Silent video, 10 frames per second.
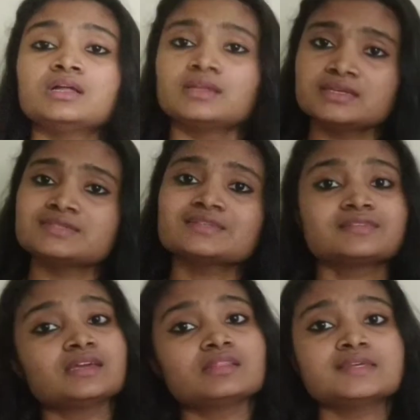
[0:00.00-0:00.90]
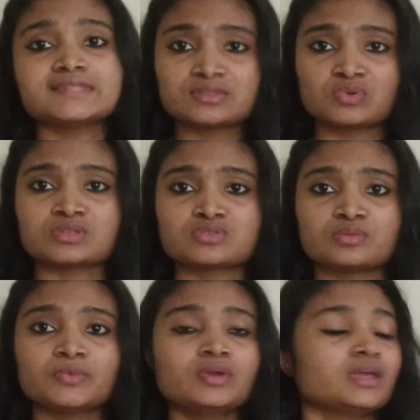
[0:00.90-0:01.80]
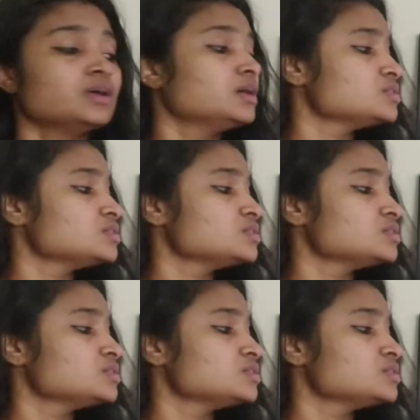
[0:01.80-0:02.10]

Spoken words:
That is, just take the ISRO transform. Okay,